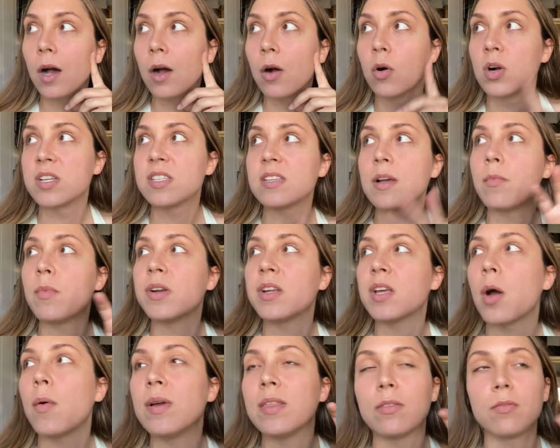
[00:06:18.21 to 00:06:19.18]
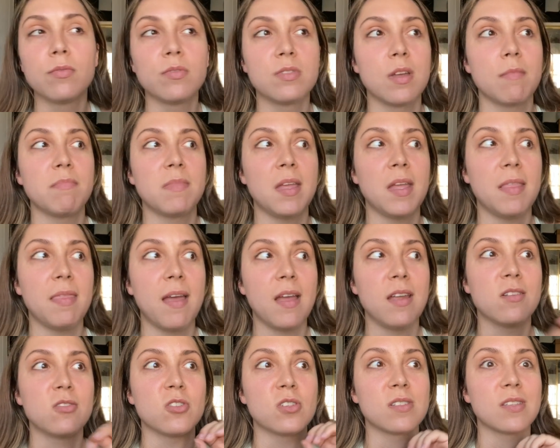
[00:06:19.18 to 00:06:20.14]
or someone going through something that
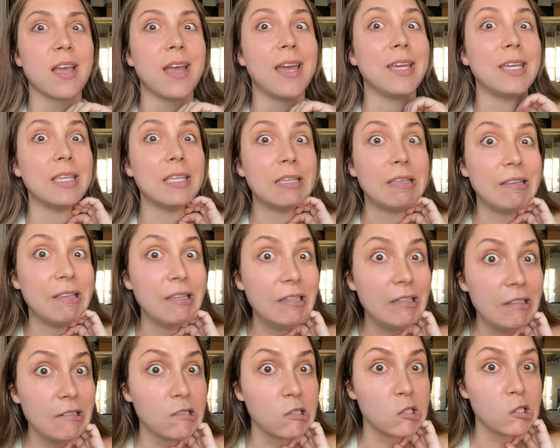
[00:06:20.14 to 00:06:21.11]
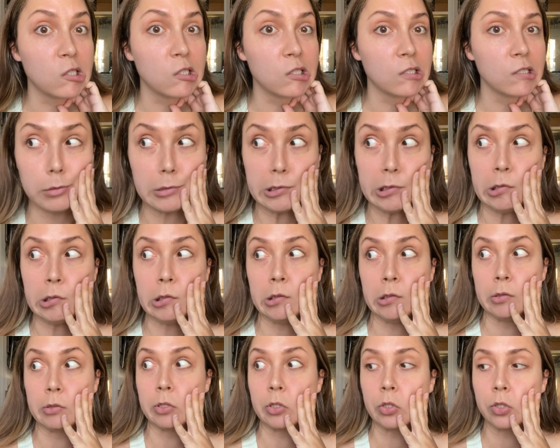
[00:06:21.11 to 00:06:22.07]
you're just like, yeesh,
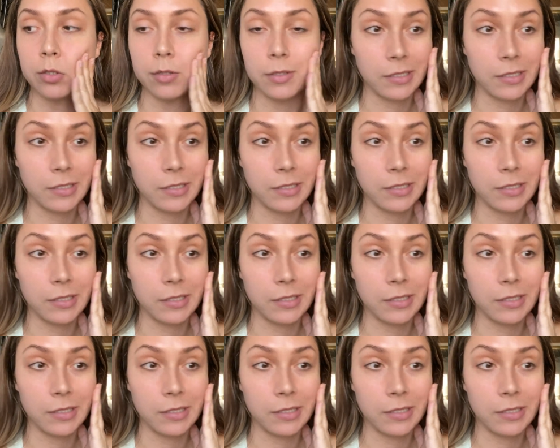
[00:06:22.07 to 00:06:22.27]
yeesh,